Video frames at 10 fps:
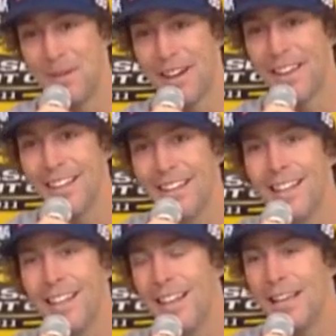But
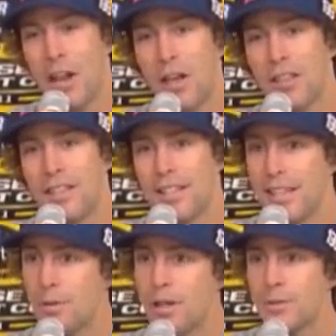the
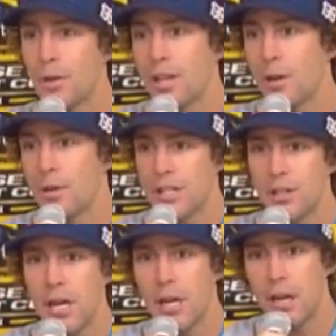thing was with the
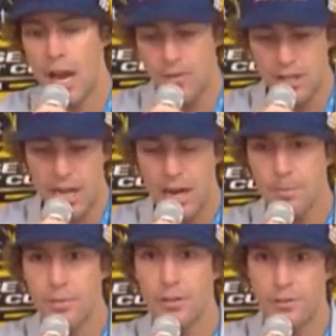trick, every
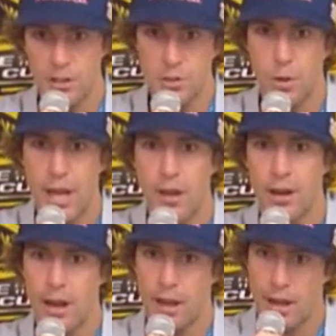time the first one
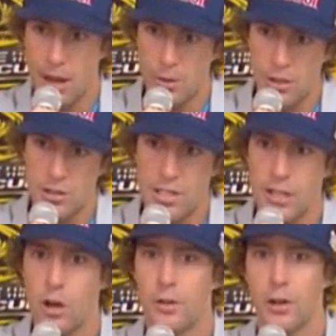out, I would usually
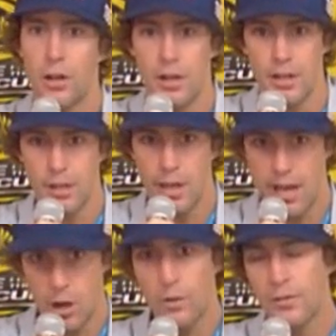overcook.
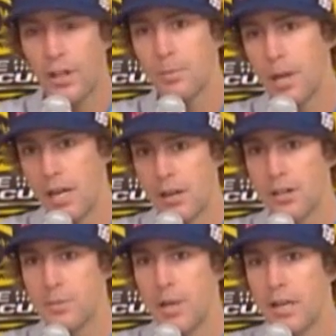I'd overflip, I'd
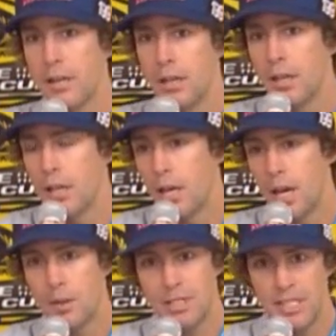underspin.
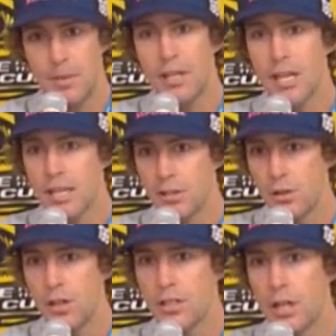It's the same thing I did 2
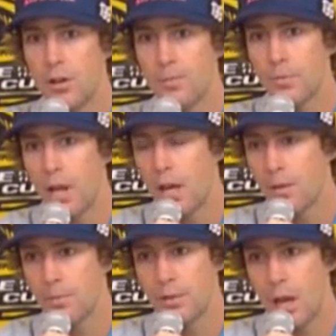years ago.
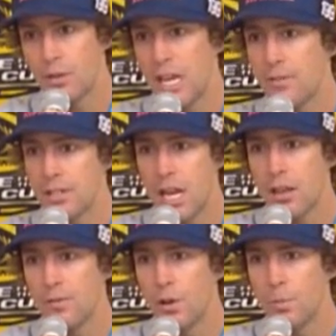I was 8 for 10 in
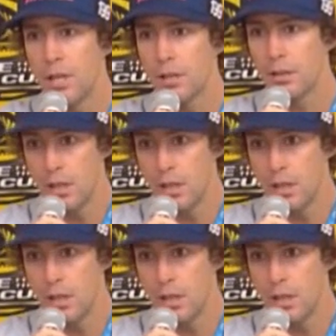the foam pit,